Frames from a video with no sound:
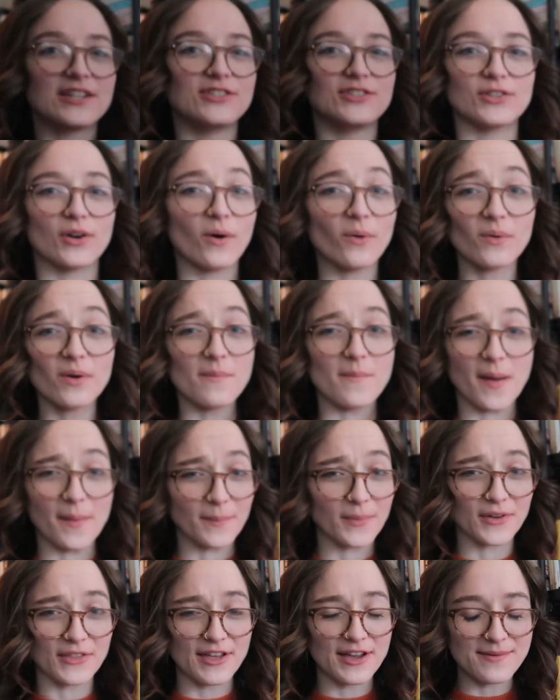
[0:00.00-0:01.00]
I don't
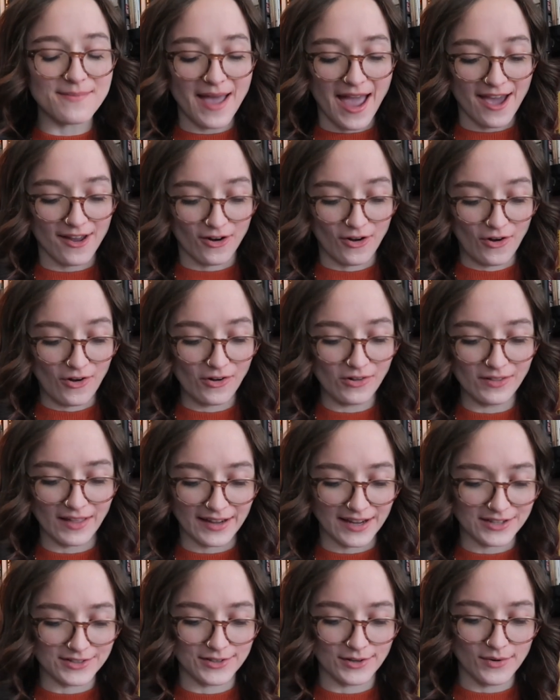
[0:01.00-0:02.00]
remember them at all.
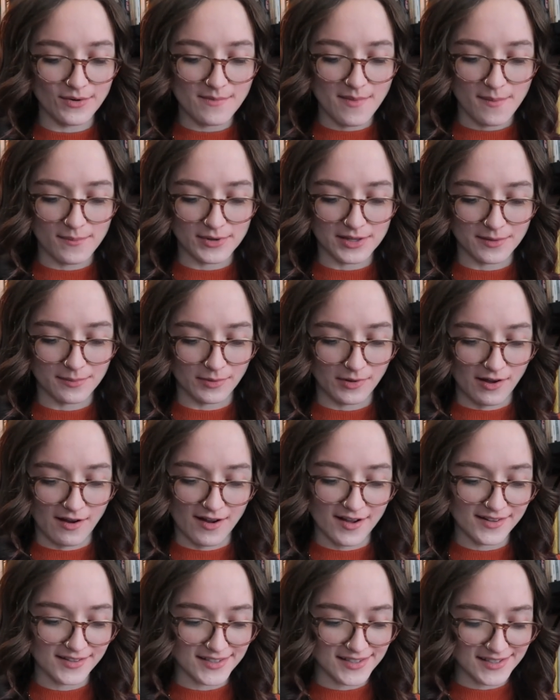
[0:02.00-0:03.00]
Like, I don't remember the
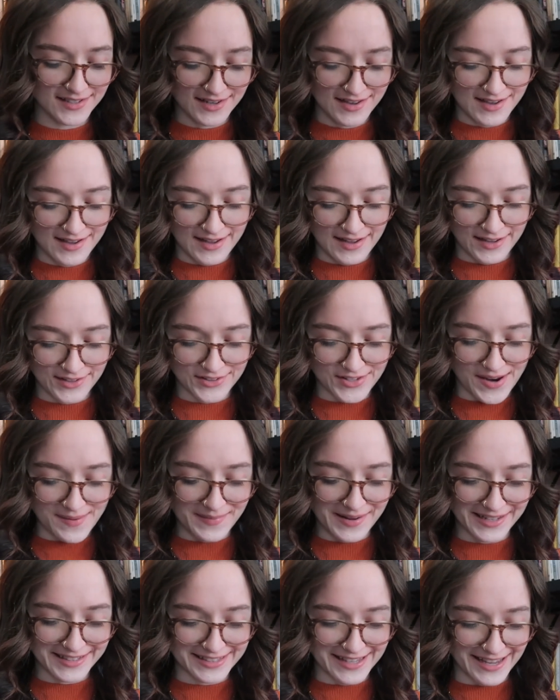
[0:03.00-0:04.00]
plots. So
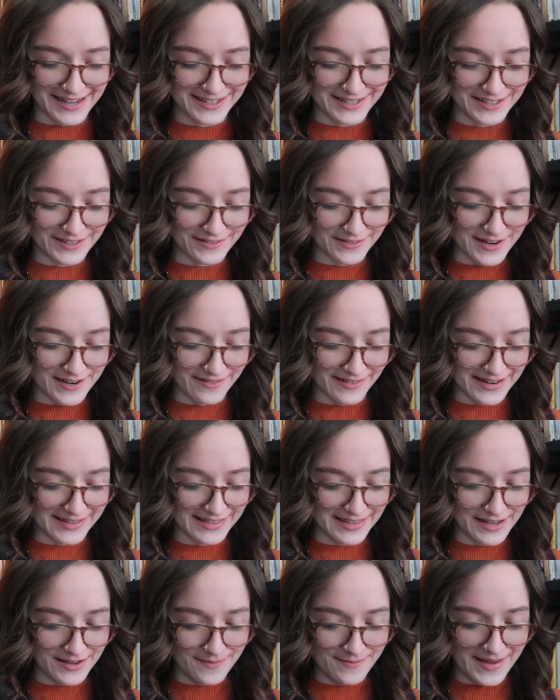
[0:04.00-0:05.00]
I'm excited to
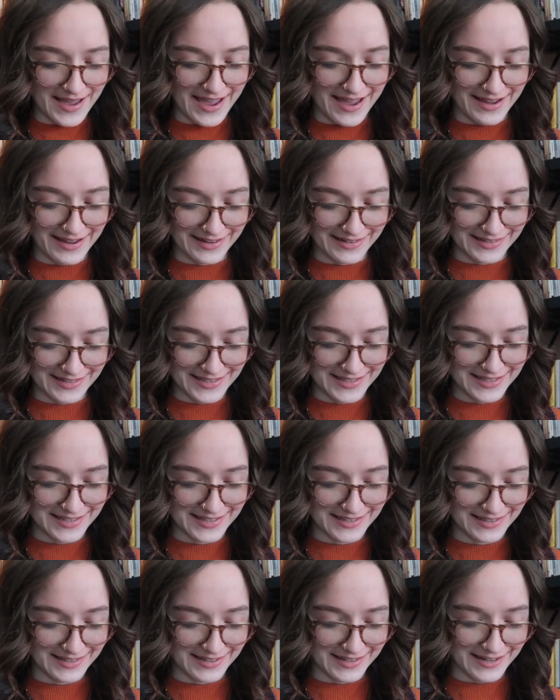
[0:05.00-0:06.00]
reread them and,
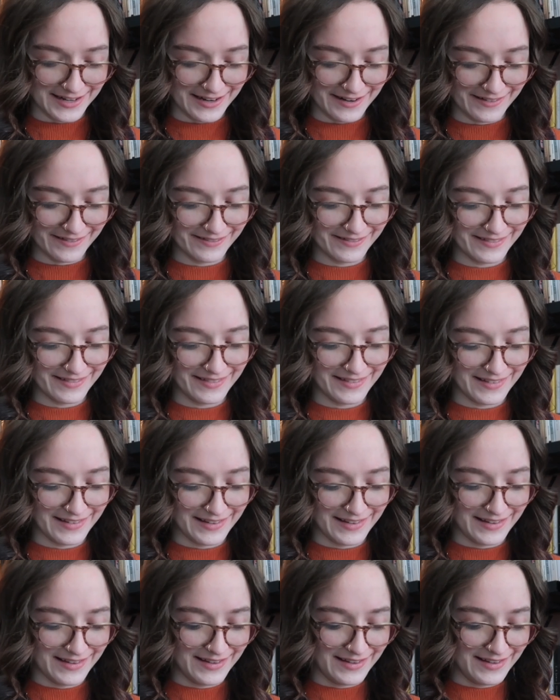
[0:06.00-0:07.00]
you know,
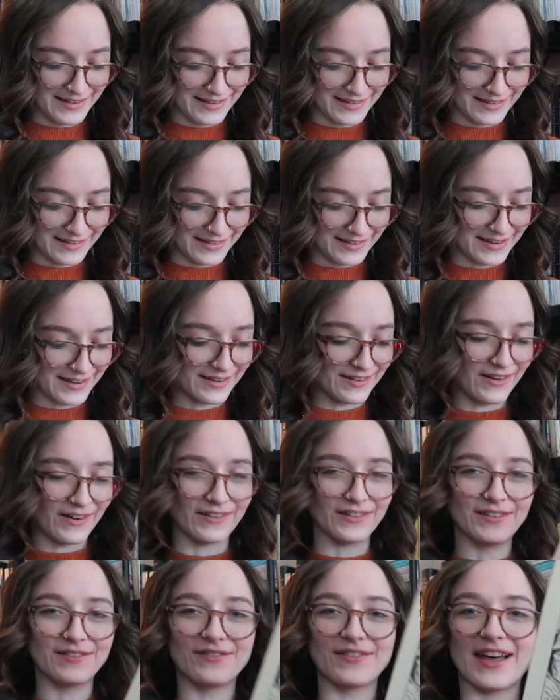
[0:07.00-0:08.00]
get
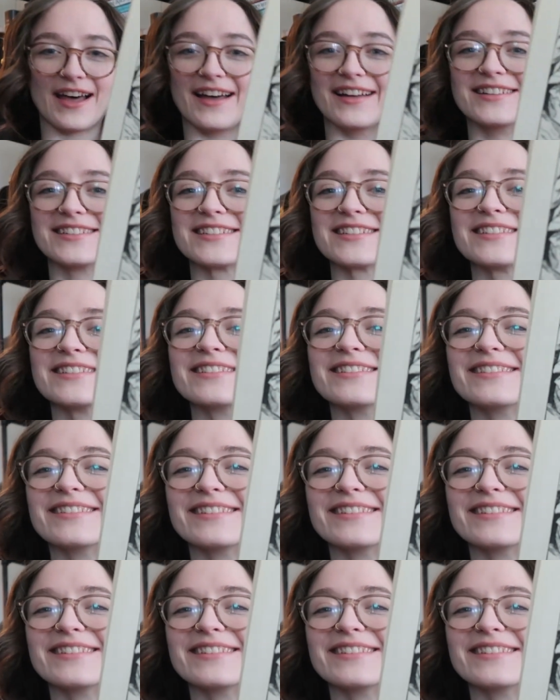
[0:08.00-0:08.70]
all of that